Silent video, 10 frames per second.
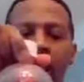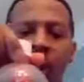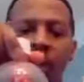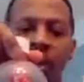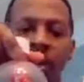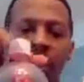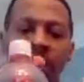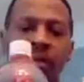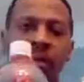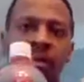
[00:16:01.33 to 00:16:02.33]
Now,
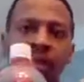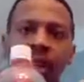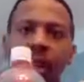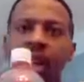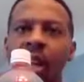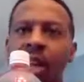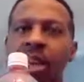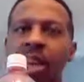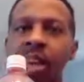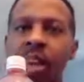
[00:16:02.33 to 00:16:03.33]

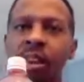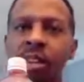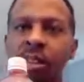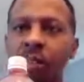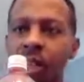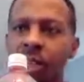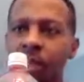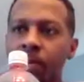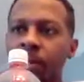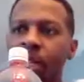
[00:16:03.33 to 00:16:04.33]
here's the
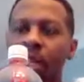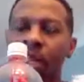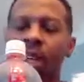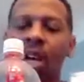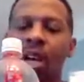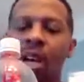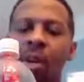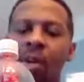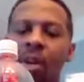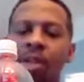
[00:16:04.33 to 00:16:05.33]
fun.
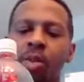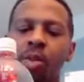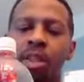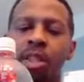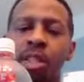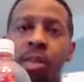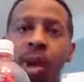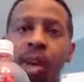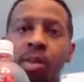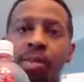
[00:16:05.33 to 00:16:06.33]
I'm going to squeeze this
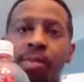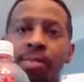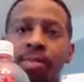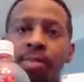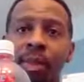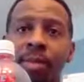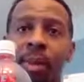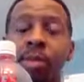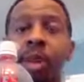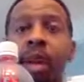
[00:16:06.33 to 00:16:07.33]
bottle and
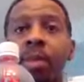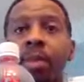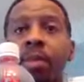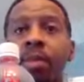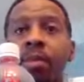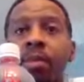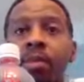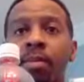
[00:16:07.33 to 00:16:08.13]
watch what happens.